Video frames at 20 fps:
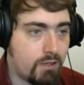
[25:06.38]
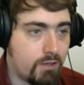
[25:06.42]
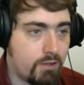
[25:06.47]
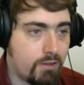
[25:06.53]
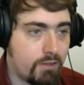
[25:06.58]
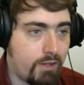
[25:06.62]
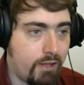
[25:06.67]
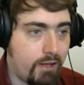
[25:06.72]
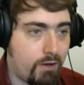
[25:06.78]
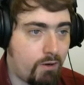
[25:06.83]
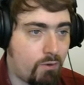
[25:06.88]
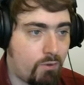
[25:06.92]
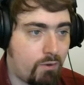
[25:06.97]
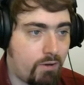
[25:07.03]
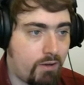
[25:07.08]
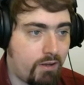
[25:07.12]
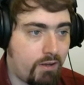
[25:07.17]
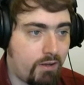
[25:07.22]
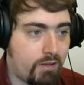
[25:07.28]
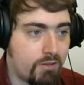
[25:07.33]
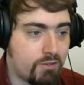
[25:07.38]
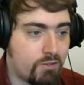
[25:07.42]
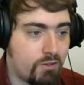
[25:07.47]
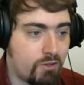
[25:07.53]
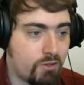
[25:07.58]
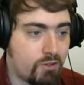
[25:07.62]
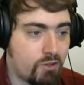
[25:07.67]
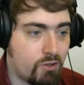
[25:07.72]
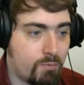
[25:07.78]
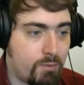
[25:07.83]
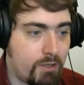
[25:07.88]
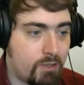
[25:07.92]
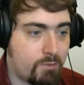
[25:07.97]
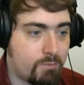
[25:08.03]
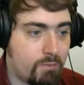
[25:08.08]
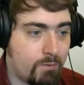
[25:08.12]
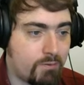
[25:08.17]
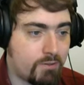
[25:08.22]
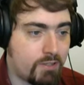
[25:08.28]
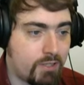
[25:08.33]
now it's not the torpedo
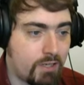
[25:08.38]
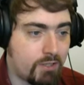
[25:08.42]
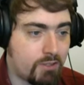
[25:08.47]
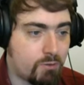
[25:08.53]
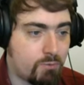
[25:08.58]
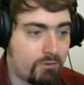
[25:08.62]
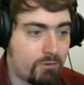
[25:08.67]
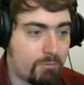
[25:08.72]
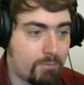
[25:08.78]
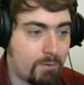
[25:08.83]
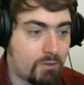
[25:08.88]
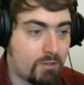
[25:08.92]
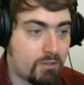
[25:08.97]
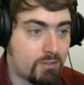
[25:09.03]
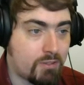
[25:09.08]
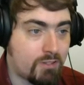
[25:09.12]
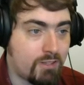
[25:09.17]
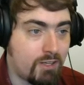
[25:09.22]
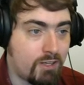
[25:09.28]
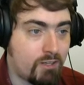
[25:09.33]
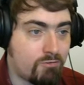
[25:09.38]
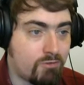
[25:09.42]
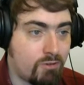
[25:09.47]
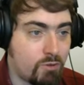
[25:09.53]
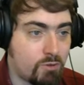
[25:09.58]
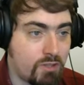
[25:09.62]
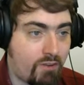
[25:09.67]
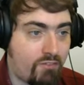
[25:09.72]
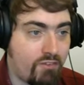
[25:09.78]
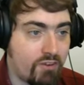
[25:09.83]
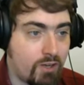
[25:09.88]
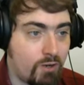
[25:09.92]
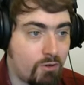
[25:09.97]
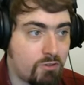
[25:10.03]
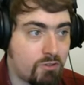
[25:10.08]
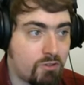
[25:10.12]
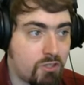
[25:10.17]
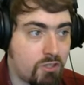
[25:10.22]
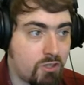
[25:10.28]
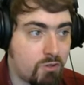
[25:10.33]
bombers he has to worry about it's the destros if he
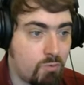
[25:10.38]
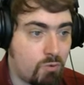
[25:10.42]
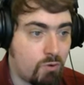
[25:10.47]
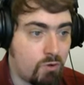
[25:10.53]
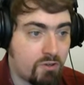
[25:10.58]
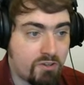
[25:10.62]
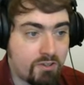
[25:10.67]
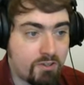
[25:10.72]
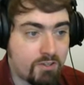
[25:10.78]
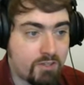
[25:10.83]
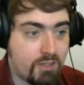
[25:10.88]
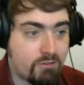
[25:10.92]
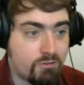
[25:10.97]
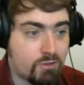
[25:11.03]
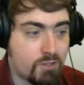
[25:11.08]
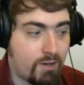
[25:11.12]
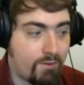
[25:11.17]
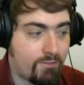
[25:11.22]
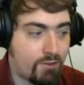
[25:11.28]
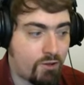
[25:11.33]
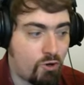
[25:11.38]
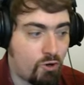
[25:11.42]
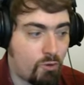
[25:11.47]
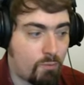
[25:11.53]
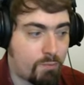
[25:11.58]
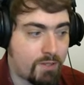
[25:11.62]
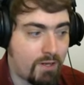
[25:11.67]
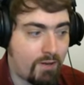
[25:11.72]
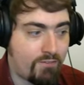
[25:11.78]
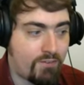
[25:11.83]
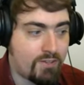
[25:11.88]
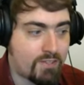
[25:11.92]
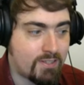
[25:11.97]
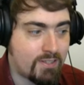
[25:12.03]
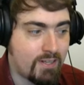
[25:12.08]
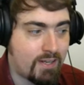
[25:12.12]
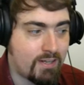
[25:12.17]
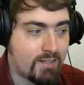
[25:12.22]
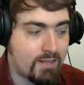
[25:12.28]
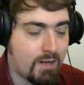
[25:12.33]
goes into the water the destros have torps if he
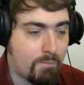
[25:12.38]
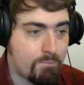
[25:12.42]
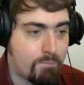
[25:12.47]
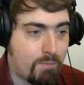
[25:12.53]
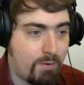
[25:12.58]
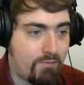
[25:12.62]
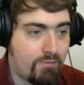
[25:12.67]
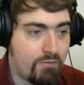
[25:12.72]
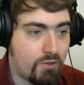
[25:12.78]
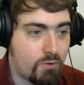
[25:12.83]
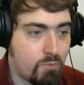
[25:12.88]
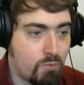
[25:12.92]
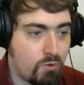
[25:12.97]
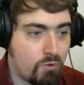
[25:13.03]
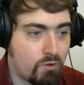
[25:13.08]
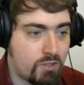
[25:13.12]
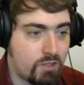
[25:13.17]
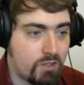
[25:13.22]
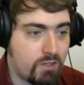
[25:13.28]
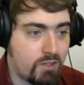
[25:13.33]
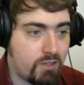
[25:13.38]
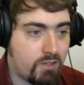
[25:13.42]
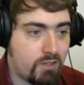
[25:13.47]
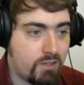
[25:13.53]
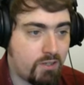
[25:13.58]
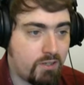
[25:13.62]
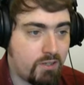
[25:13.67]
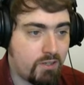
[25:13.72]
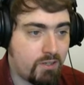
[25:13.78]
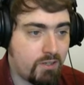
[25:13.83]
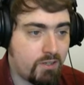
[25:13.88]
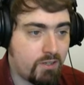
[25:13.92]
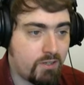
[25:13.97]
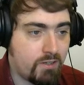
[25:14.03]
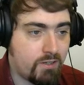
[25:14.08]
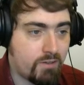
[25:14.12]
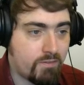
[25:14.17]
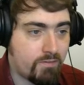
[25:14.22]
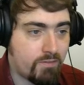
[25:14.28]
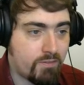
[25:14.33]
stays above the water
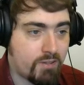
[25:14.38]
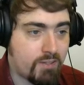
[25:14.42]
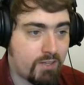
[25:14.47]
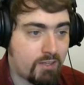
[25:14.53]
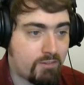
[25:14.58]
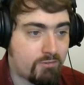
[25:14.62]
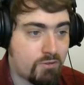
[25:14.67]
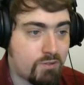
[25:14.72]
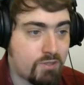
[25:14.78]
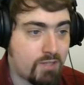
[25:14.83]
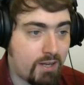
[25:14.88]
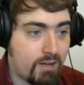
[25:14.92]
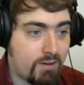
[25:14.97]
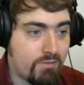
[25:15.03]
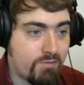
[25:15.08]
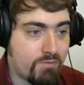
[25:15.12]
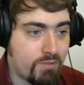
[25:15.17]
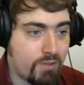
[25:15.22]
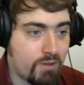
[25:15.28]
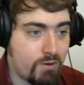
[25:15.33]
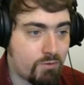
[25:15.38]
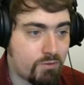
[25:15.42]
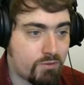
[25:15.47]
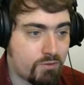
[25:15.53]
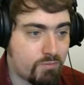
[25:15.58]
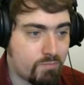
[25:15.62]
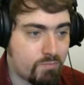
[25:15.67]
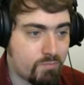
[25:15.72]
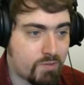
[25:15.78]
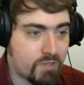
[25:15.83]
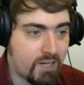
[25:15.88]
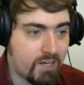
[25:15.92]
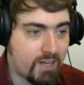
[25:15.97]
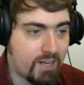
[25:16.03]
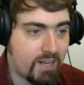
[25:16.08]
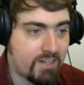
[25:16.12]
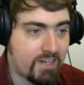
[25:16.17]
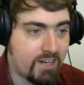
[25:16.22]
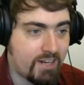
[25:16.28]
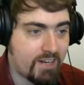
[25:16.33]
the destros have those
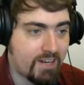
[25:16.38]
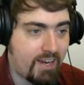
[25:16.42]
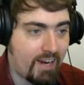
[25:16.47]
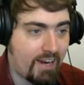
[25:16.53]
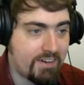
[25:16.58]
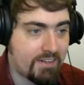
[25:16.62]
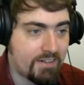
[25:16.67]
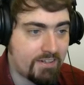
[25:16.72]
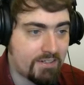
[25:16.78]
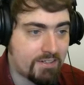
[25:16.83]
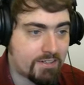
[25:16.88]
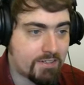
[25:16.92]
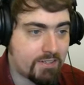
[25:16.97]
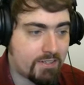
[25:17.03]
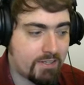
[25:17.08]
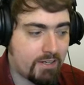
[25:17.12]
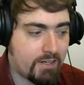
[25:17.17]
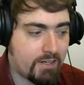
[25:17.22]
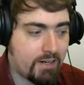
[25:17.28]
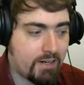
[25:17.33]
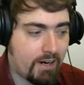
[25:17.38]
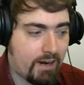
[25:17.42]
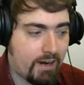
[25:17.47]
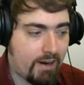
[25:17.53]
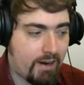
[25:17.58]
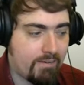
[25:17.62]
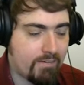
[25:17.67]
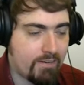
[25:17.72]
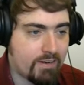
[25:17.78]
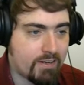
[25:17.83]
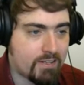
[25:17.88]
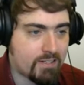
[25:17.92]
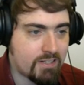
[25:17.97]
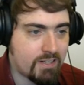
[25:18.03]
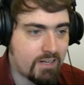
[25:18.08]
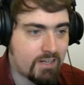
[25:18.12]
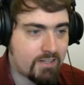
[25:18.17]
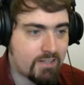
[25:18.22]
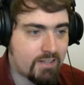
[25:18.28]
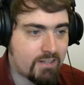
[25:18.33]
gigantic cannons and
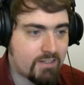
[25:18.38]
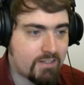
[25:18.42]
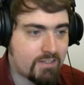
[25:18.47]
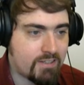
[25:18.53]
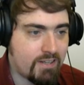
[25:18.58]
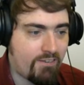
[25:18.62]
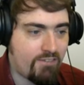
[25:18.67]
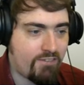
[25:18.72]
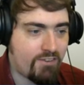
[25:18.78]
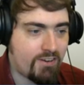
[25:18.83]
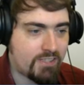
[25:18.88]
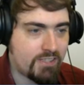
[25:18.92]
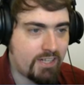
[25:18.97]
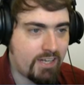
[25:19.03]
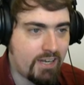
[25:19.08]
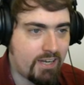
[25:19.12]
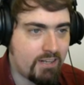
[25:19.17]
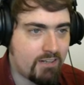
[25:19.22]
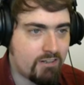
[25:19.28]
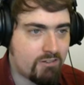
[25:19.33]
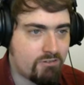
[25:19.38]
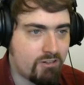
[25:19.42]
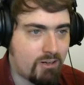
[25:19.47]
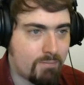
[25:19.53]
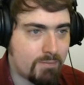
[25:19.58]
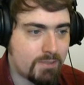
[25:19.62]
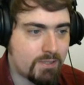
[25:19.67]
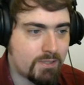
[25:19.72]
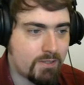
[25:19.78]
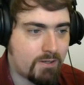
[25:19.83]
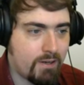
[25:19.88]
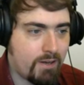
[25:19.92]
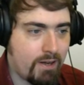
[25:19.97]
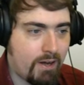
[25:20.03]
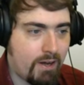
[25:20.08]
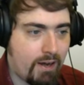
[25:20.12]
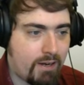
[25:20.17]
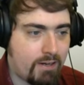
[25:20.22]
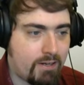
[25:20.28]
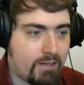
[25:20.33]
Sight is definitely in trouble
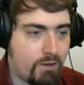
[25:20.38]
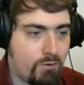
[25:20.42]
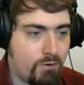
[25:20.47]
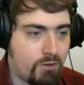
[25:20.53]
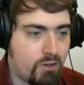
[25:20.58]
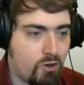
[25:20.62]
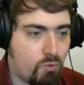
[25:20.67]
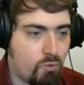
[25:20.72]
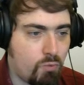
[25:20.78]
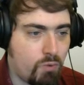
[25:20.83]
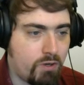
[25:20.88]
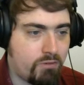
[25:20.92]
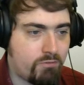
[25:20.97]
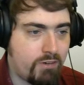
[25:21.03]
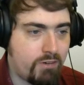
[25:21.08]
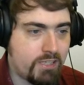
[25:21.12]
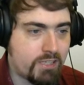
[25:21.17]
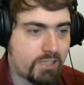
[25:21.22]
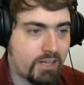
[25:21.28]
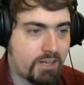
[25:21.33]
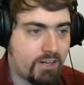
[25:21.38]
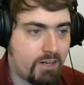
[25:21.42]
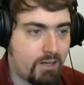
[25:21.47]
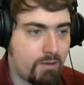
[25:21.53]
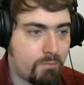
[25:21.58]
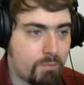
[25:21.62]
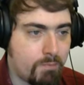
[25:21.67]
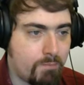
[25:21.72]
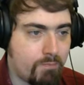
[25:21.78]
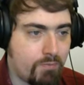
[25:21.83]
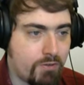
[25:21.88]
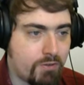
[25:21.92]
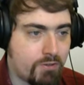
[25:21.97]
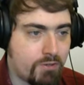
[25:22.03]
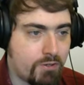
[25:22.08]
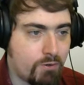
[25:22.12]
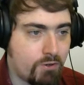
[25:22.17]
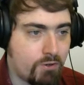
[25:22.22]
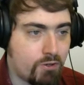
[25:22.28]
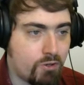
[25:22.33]
and he only got one railgun up
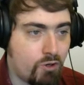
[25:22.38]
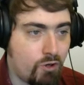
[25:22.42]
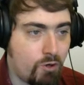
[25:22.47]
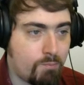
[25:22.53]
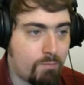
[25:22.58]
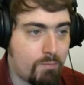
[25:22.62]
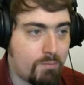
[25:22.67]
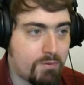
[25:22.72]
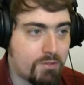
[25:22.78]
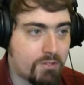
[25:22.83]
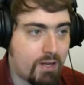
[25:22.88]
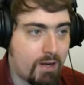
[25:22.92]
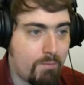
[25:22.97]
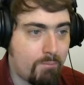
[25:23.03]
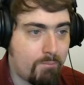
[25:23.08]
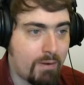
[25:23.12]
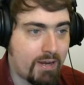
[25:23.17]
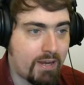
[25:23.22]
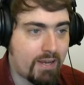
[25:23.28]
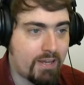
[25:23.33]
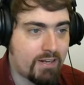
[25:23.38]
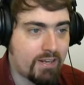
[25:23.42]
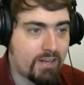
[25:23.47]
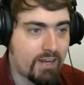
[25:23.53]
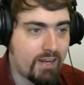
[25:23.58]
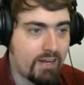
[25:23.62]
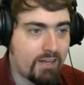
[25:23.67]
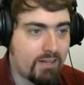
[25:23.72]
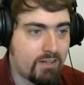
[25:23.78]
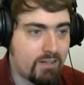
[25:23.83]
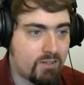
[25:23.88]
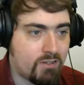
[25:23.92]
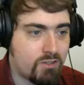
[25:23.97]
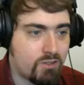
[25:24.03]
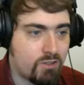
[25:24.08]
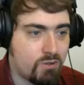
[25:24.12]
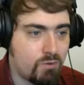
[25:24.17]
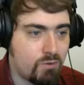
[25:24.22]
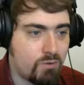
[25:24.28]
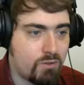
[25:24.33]
so the top bombers come back in again
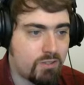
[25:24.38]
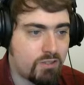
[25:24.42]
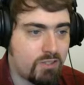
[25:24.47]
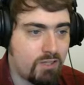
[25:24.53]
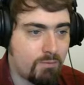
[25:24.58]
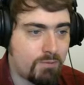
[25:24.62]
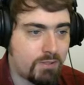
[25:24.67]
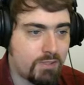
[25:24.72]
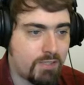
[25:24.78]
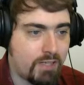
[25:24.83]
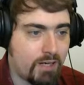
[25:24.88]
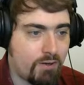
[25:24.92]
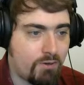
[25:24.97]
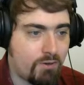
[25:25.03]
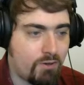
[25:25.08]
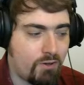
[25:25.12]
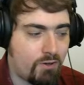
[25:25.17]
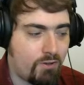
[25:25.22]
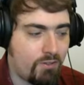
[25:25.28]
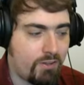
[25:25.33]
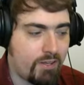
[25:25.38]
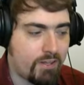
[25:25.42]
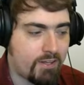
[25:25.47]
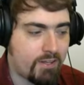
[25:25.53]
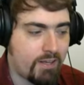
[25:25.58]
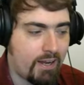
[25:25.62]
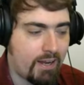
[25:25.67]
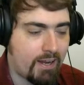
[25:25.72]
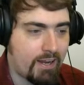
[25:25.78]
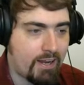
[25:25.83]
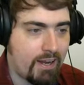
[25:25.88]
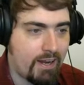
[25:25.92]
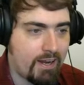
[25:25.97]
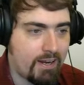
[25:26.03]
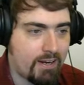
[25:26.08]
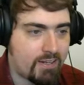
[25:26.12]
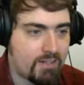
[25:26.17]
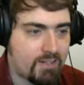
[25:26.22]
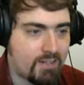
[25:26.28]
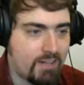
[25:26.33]
to double down on the attack and
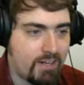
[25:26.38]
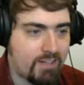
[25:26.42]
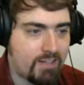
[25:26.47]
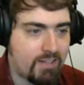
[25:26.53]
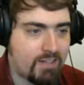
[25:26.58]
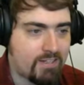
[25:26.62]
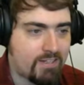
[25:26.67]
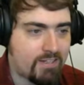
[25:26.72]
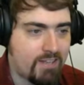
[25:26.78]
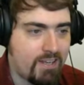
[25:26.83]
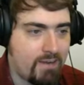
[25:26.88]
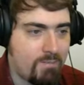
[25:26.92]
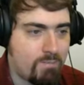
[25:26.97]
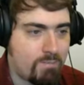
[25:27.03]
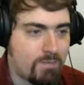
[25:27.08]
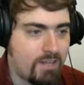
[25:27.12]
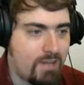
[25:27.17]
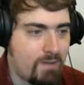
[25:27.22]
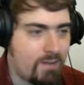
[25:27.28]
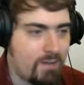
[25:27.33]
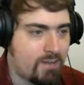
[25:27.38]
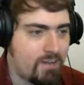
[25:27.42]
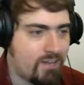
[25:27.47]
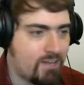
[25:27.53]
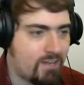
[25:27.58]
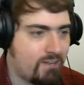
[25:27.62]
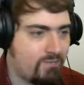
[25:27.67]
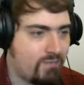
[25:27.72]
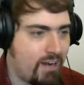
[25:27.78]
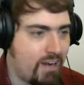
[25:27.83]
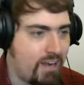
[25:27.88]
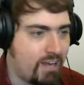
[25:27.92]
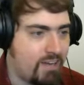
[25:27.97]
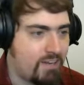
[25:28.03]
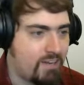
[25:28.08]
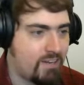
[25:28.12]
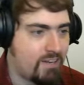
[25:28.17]
good sight is deep deep into the red